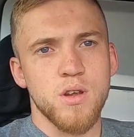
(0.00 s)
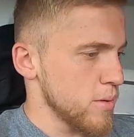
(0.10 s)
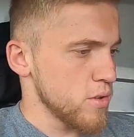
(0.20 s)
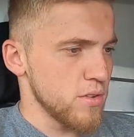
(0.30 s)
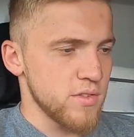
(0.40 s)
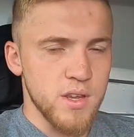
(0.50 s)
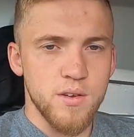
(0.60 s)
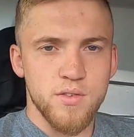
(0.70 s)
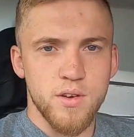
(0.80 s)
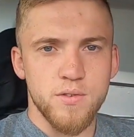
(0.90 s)
I'll be doing a
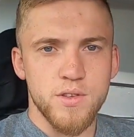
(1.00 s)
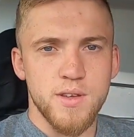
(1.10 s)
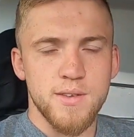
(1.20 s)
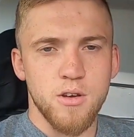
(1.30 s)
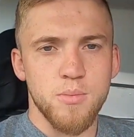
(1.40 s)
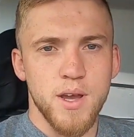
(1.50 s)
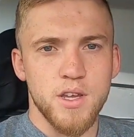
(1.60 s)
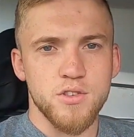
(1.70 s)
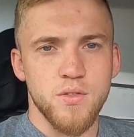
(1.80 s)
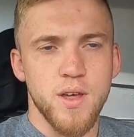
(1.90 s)
silver detail
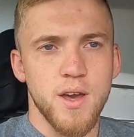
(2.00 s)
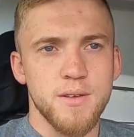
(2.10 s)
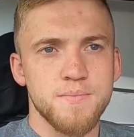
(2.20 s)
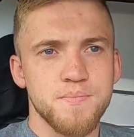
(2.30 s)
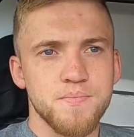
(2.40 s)
package on that.